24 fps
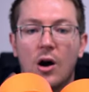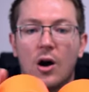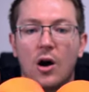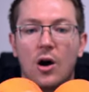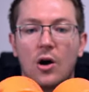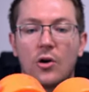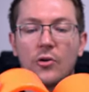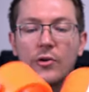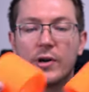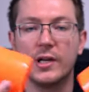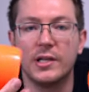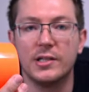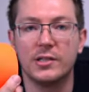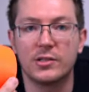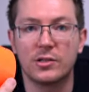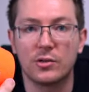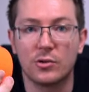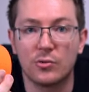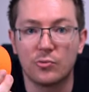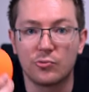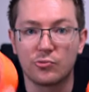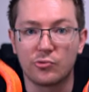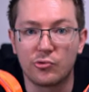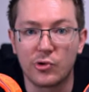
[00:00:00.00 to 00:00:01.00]

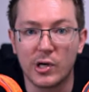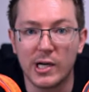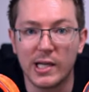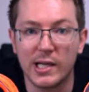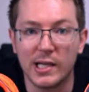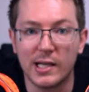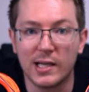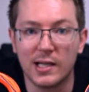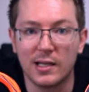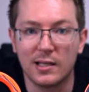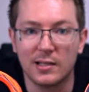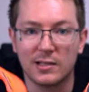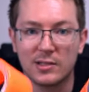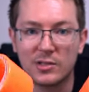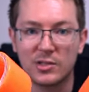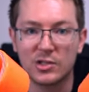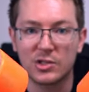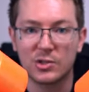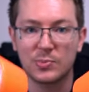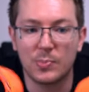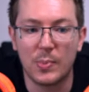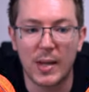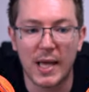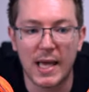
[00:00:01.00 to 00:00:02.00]
orange rear
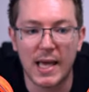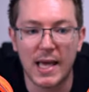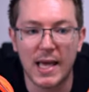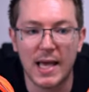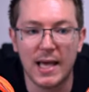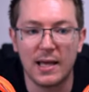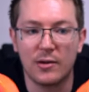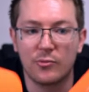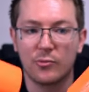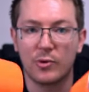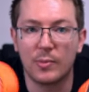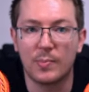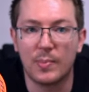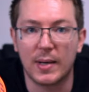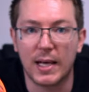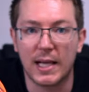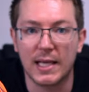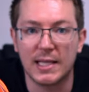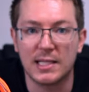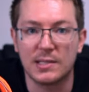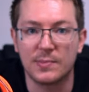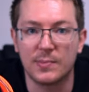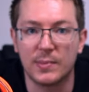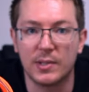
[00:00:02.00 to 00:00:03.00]
spare
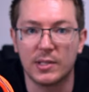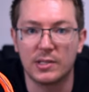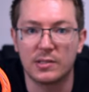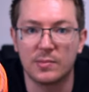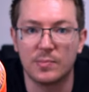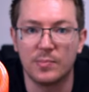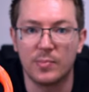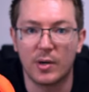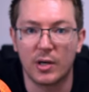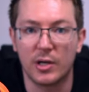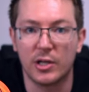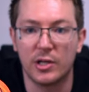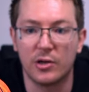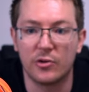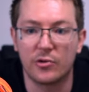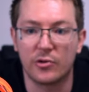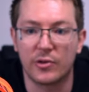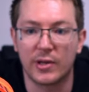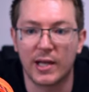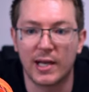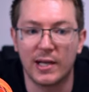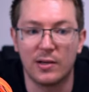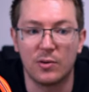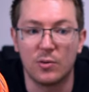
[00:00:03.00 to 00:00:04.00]
replacement
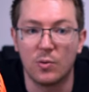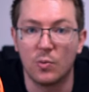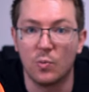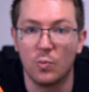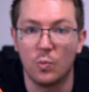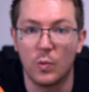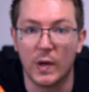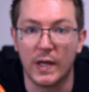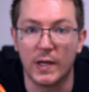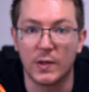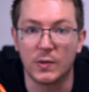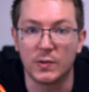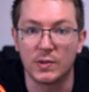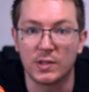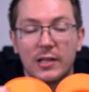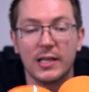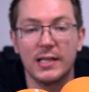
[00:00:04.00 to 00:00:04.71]
polyurethane wheels.